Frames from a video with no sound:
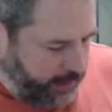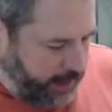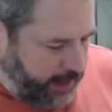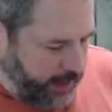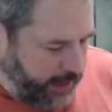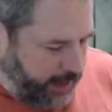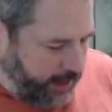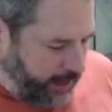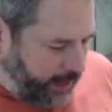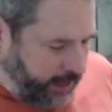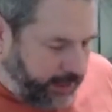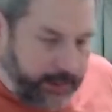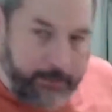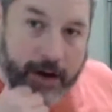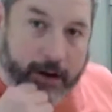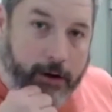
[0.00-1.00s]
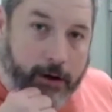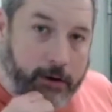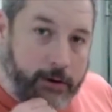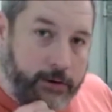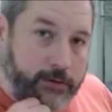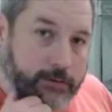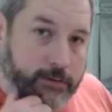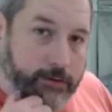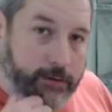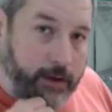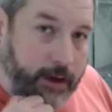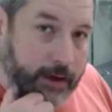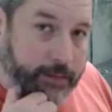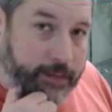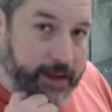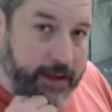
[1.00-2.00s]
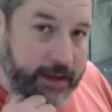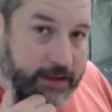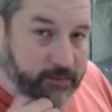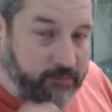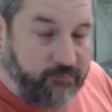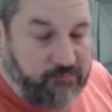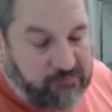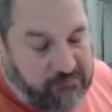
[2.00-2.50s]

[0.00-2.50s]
at 80 megahertz. They could